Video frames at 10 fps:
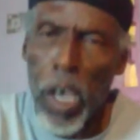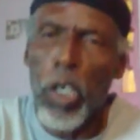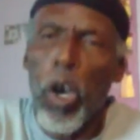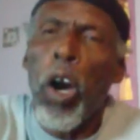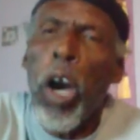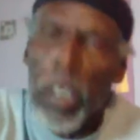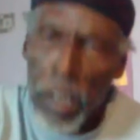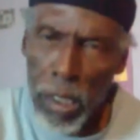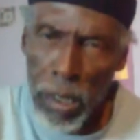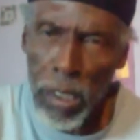your
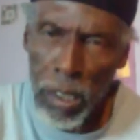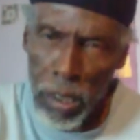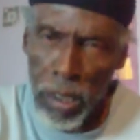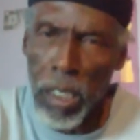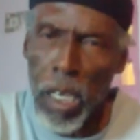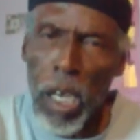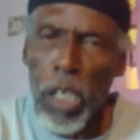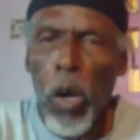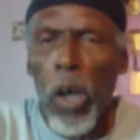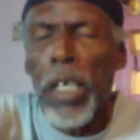consciousness,
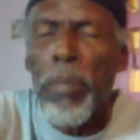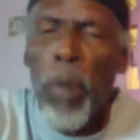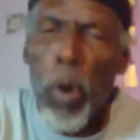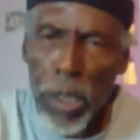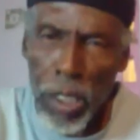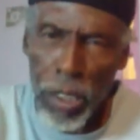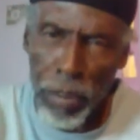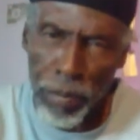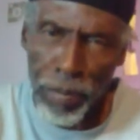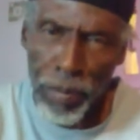your emotion,
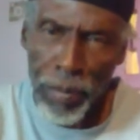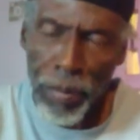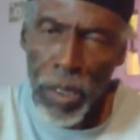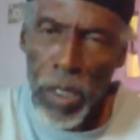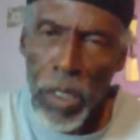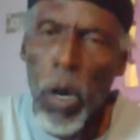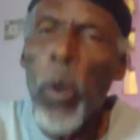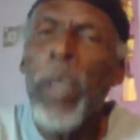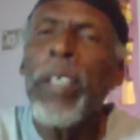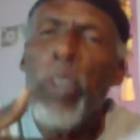
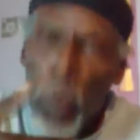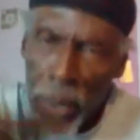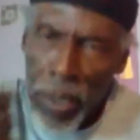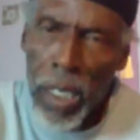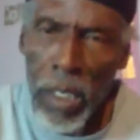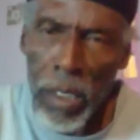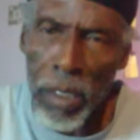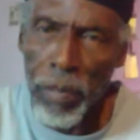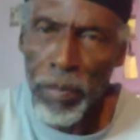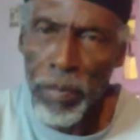your intuition.